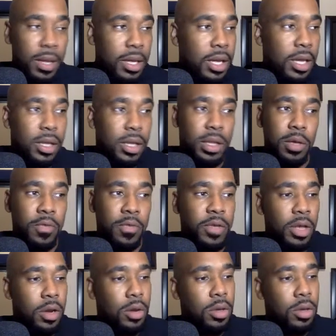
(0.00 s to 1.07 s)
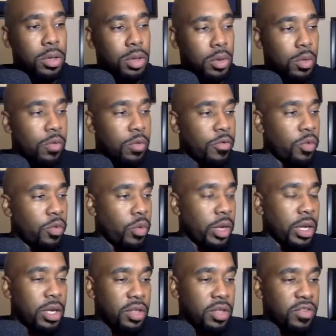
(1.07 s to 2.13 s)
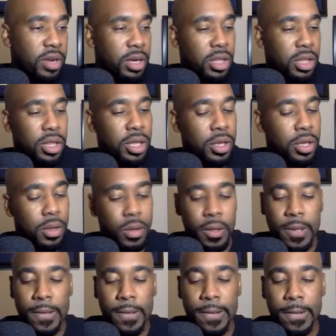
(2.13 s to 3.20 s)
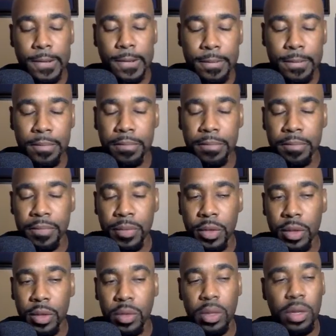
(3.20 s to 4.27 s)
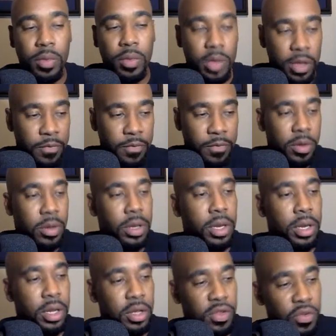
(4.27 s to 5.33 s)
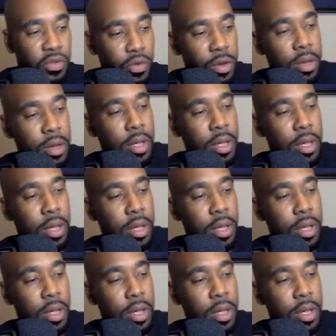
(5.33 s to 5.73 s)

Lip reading: yeah, self care also over the weekend. Try to chill. So yeah, we definitely gonna get into it.